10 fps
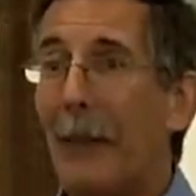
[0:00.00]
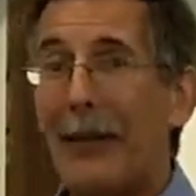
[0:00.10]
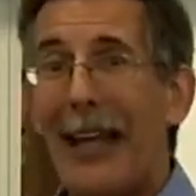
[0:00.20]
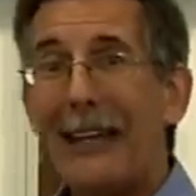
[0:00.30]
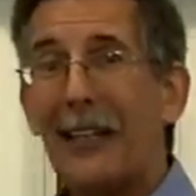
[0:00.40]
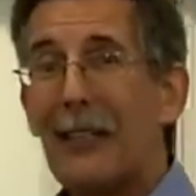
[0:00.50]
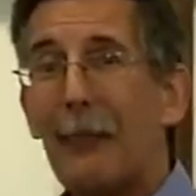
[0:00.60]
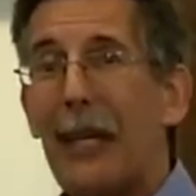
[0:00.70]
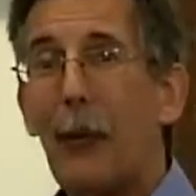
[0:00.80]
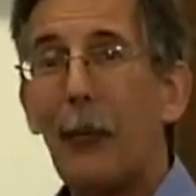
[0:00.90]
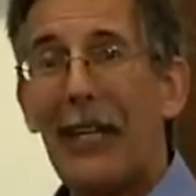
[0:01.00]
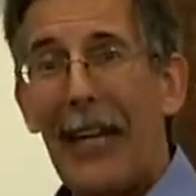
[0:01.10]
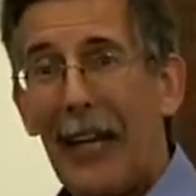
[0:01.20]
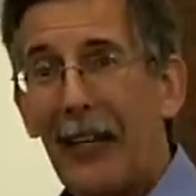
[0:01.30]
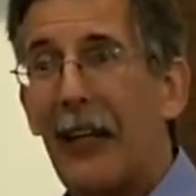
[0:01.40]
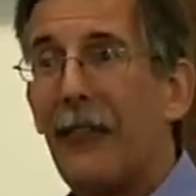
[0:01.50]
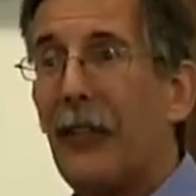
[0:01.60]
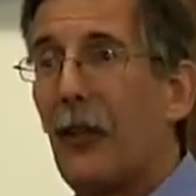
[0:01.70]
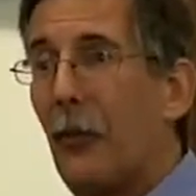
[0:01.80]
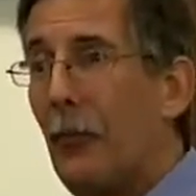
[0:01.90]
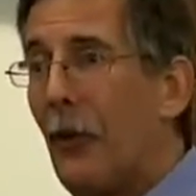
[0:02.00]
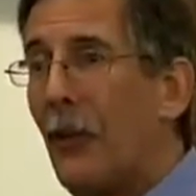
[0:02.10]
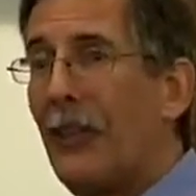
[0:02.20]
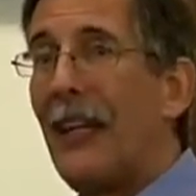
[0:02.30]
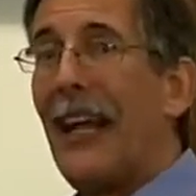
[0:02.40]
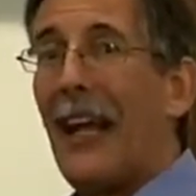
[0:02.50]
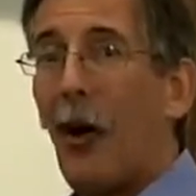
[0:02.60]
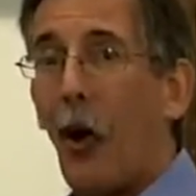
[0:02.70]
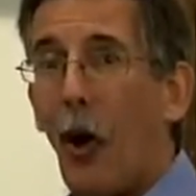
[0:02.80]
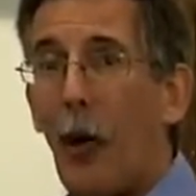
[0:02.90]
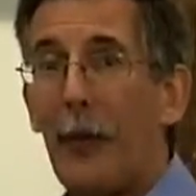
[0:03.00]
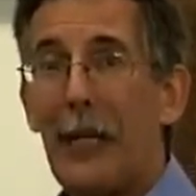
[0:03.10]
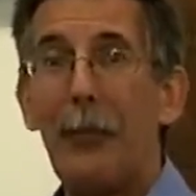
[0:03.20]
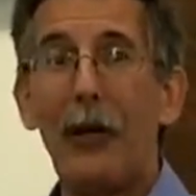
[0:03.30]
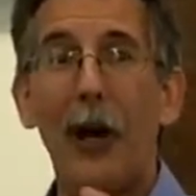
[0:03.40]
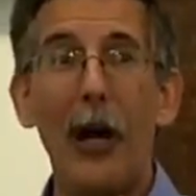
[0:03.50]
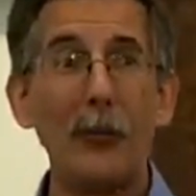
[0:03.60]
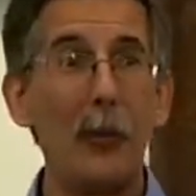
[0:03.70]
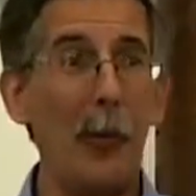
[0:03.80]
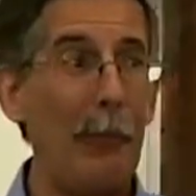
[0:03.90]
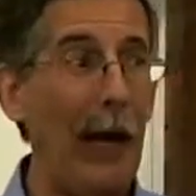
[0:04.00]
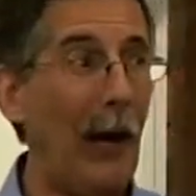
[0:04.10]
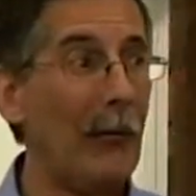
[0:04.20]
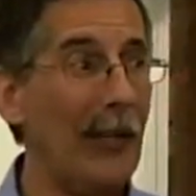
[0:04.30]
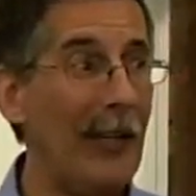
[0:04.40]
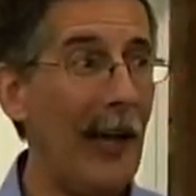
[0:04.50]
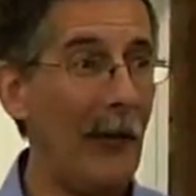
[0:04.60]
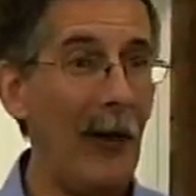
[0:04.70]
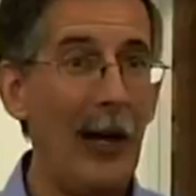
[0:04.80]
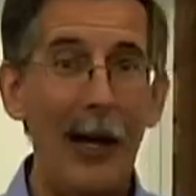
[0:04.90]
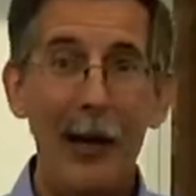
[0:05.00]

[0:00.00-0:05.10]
but that doesn't mean that we can't live in community and harmony because we are bound together